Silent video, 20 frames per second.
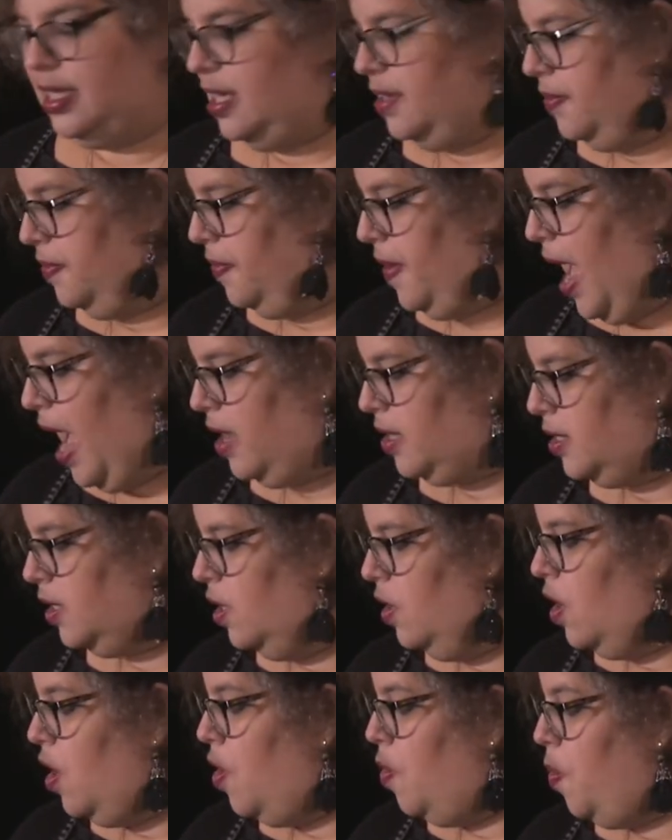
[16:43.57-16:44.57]
In fact,
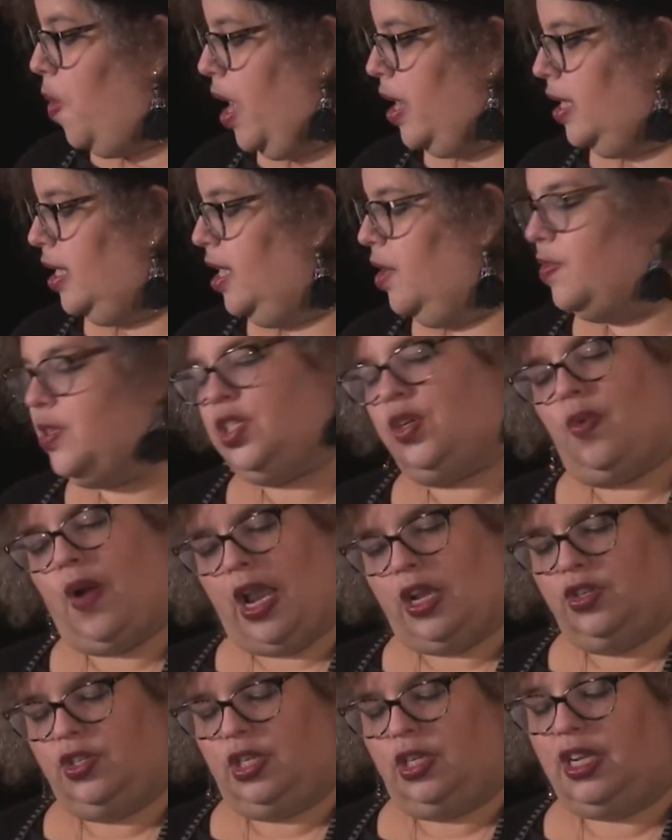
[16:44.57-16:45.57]
when he was
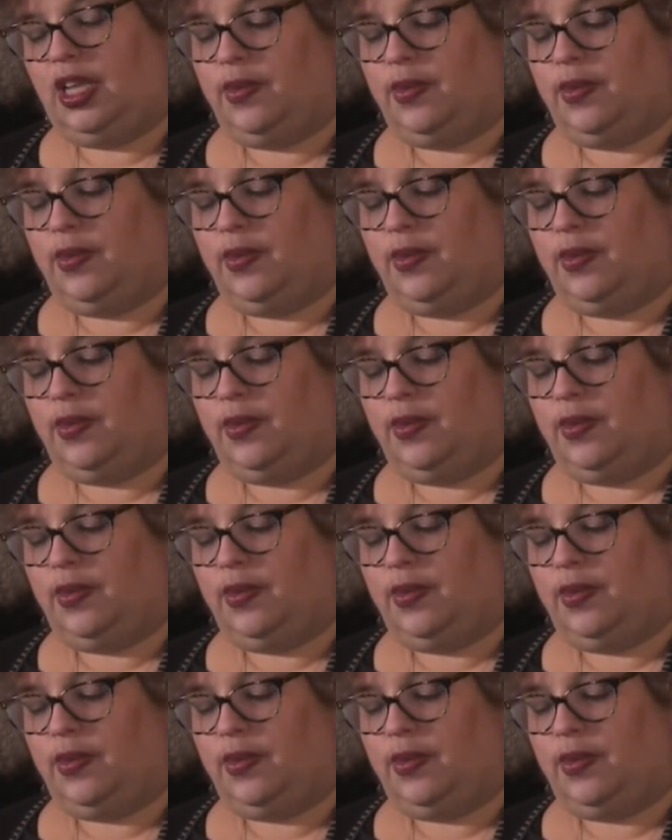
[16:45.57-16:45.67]
questioned,